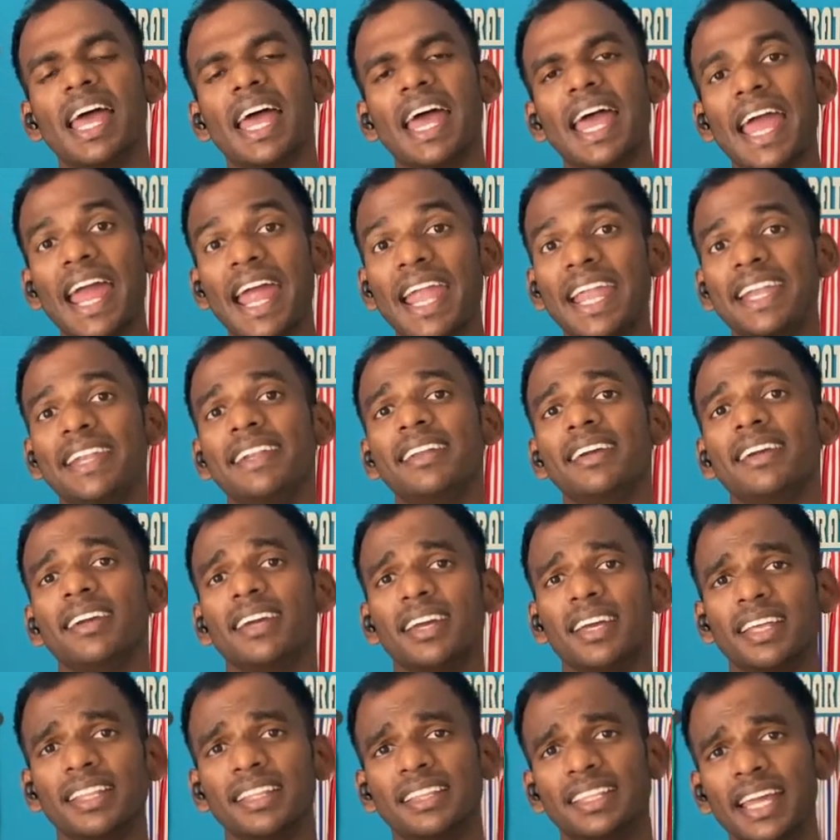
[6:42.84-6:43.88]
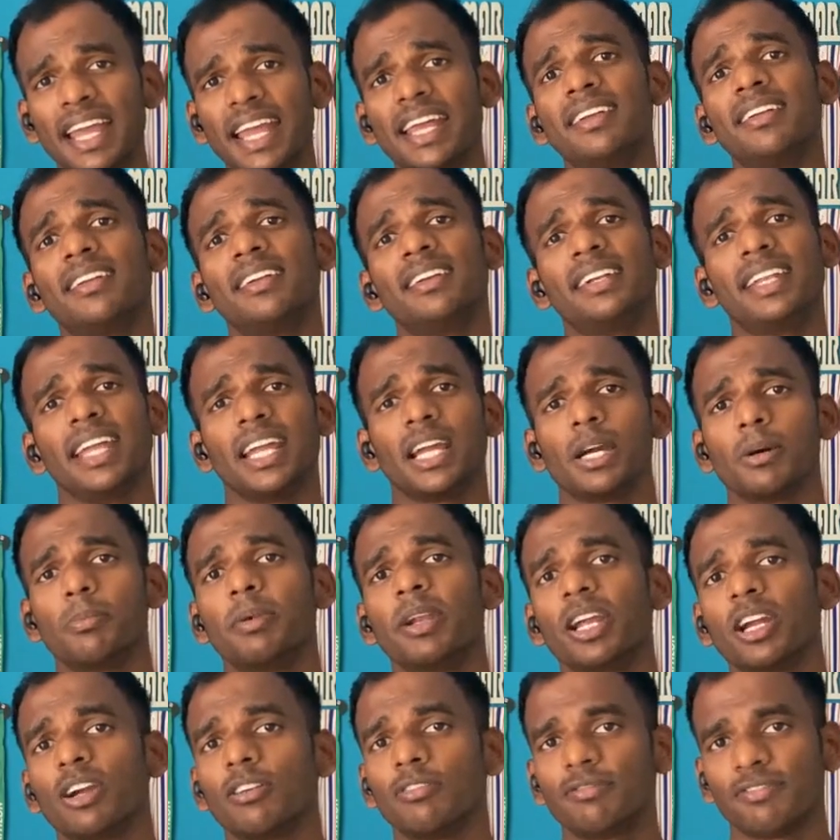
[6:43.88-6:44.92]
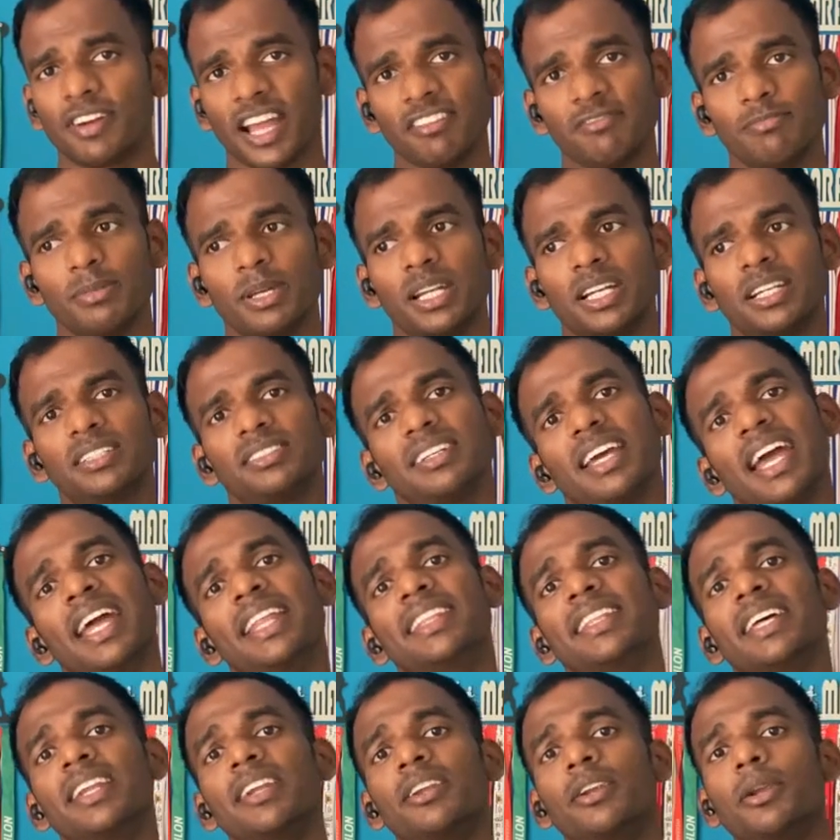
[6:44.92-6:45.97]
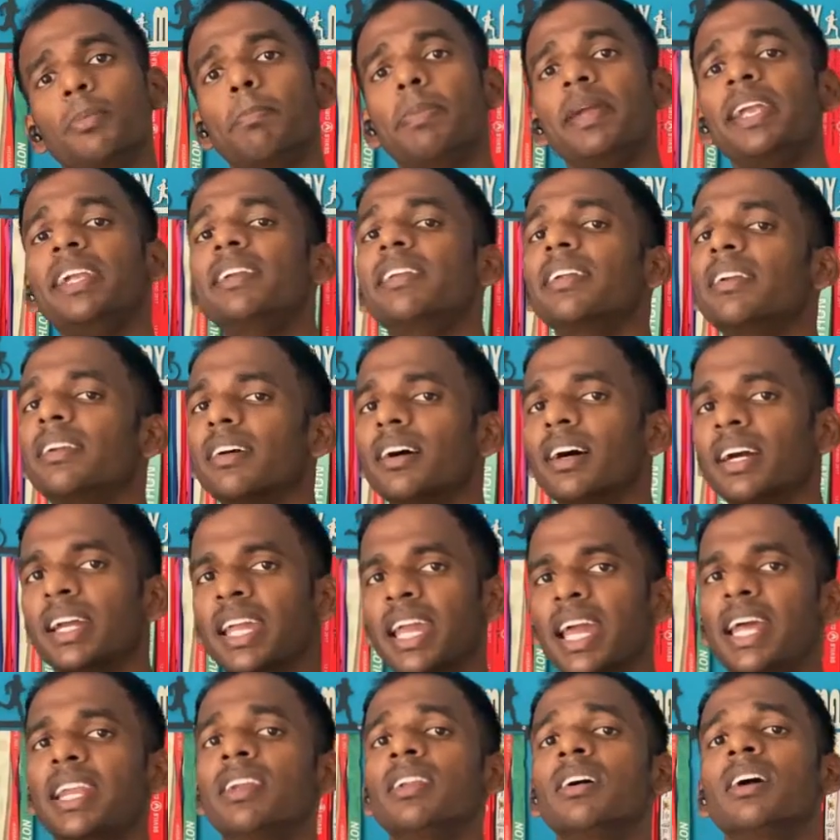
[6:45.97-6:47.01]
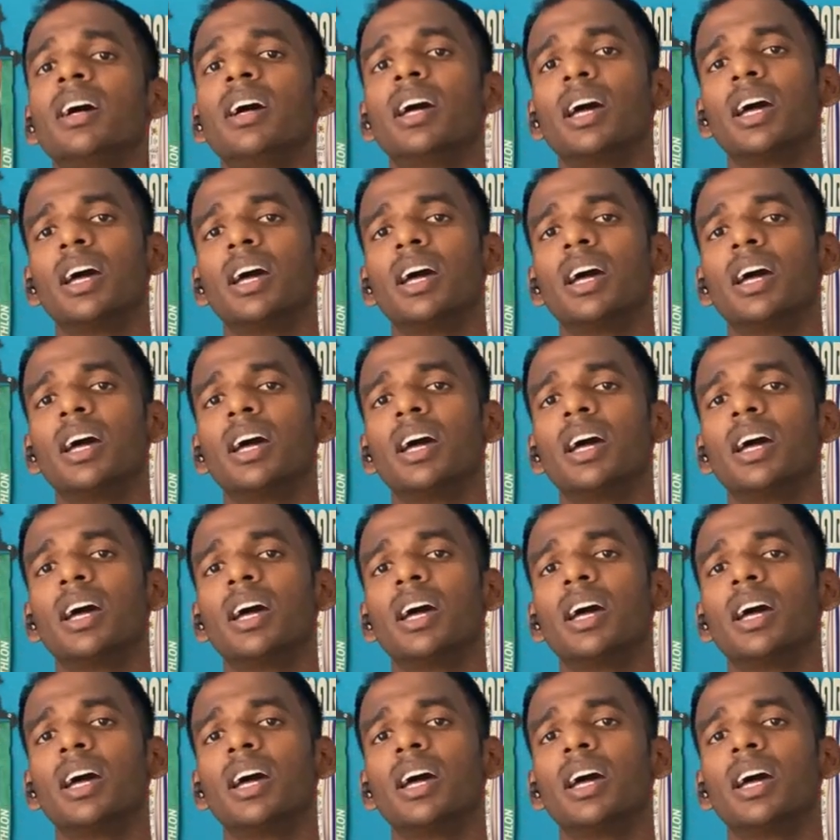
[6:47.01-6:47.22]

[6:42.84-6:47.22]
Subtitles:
And then take a break of 5 minutes and then repeat it again,